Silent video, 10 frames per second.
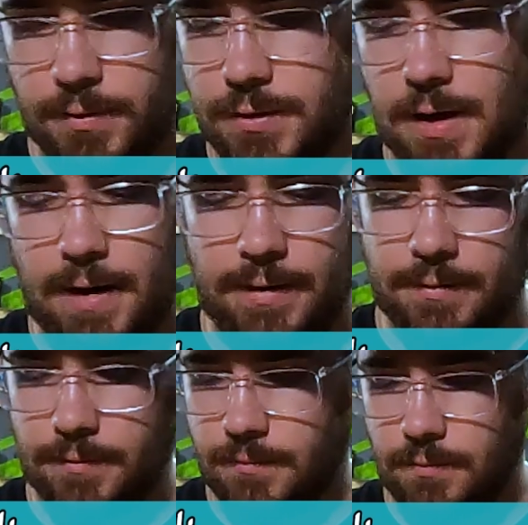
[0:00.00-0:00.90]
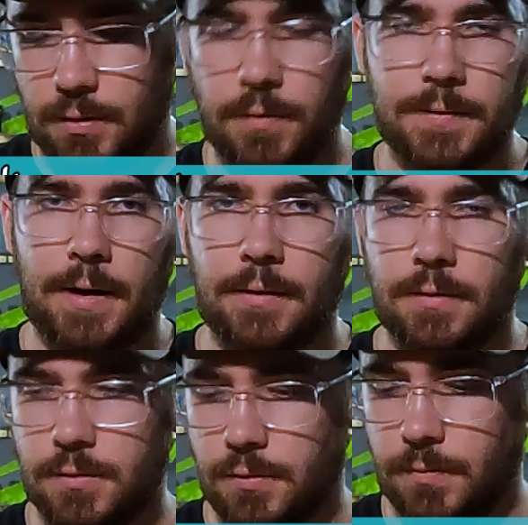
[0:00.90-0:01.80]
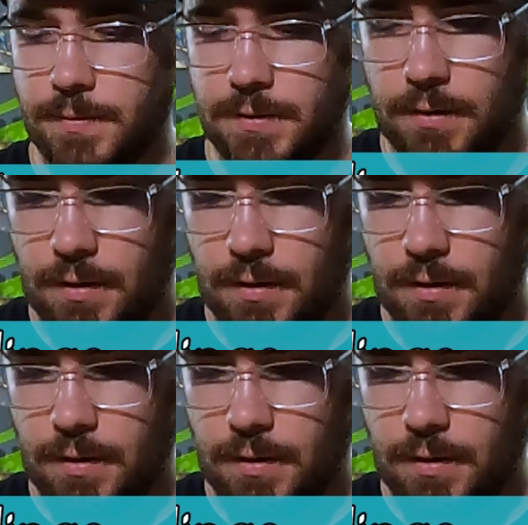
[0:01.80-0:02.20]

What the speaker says: Giant, those kind of troops,